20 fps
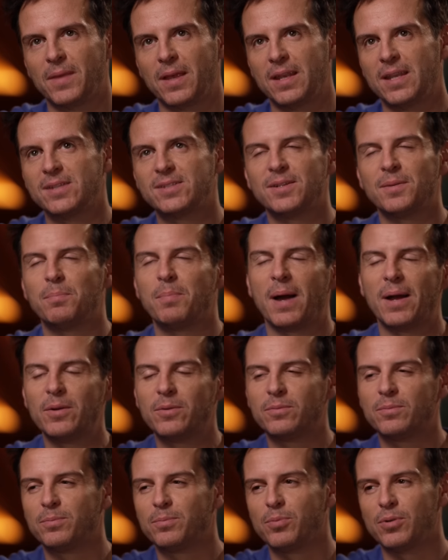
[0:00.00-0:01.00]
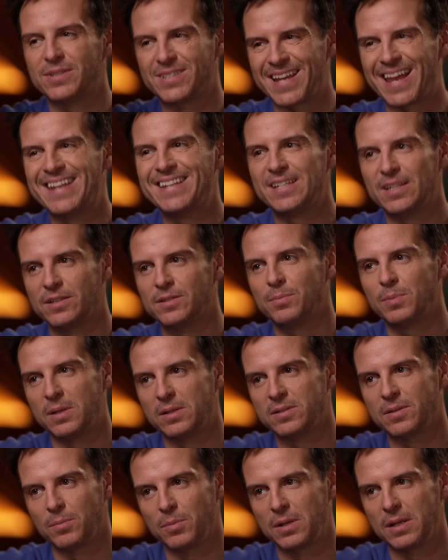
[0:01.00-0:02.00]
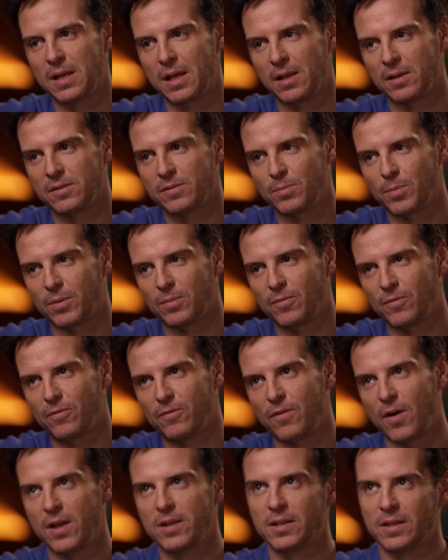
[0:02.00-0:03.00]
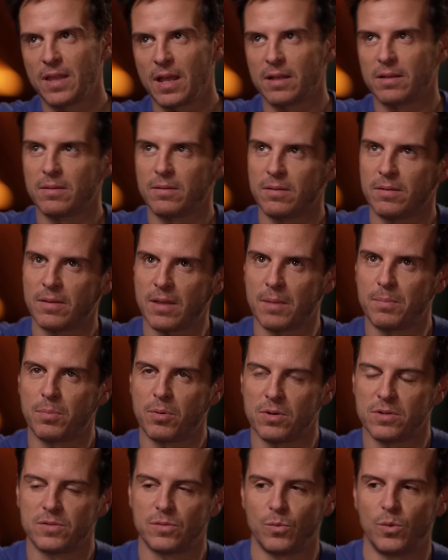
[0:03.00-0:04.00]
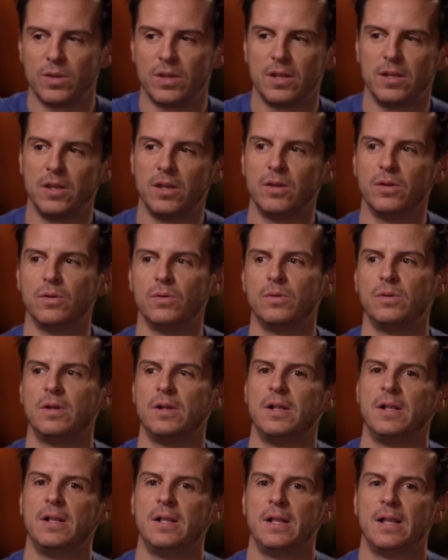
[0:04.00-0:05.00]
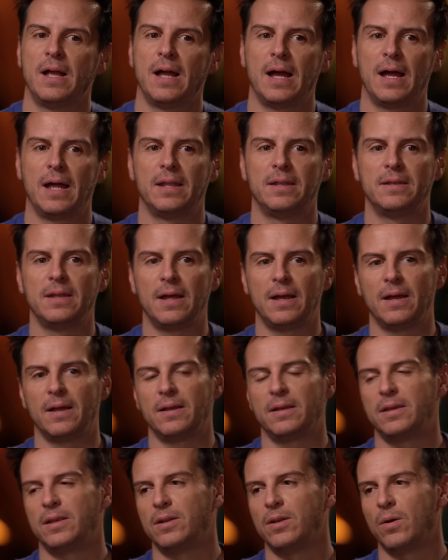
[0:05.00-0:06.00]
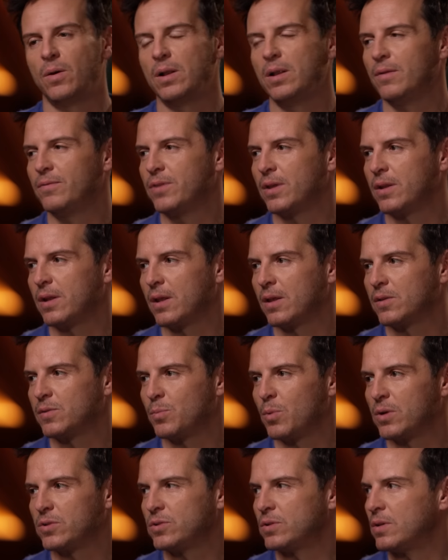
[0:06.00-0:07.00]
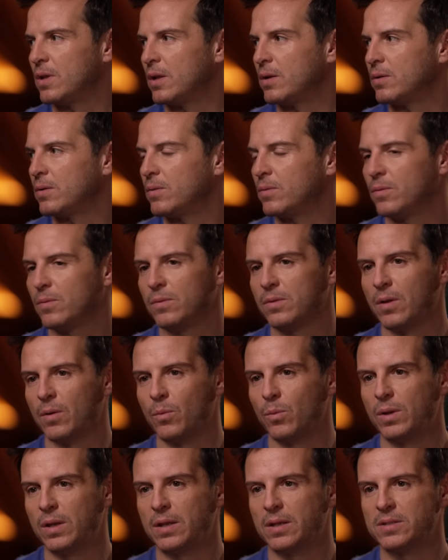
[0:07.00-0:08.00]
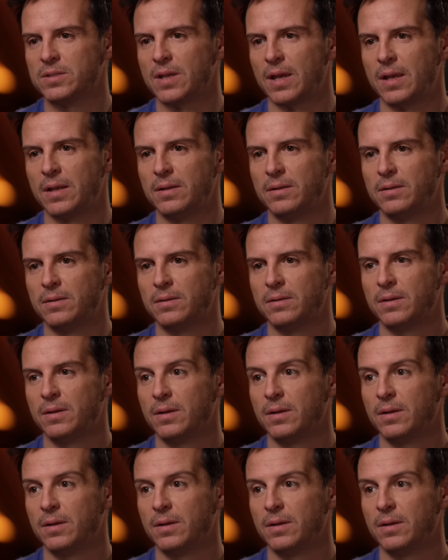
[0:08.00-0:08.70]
it isn't about pretending to be somebody else, but finding that person within you. And you know, I love that expression that we contain